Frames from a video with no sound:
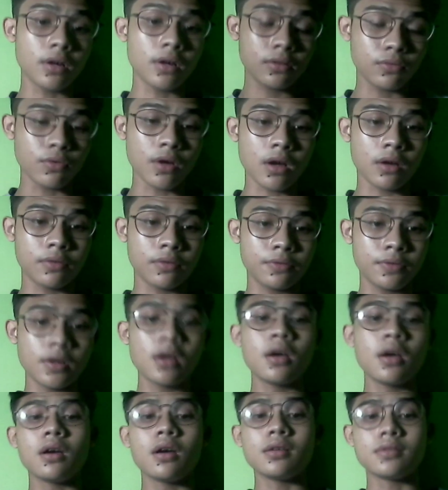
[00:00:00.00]

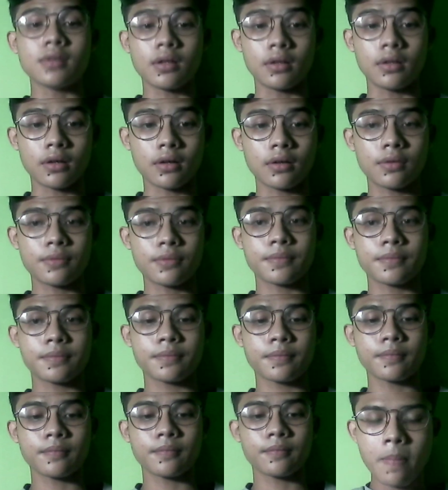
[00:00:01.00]
These four
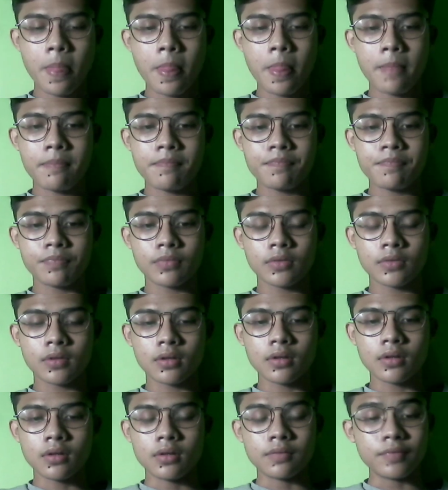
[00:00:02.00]
nicknames is also
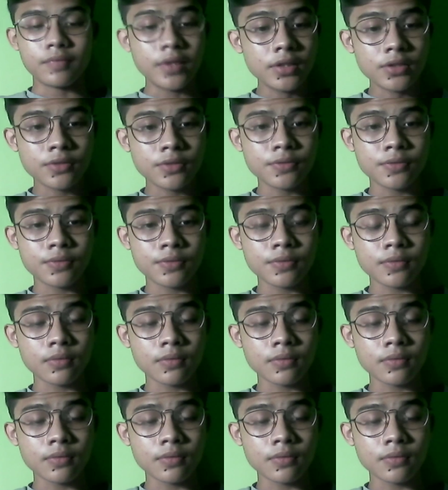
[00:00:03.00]
used in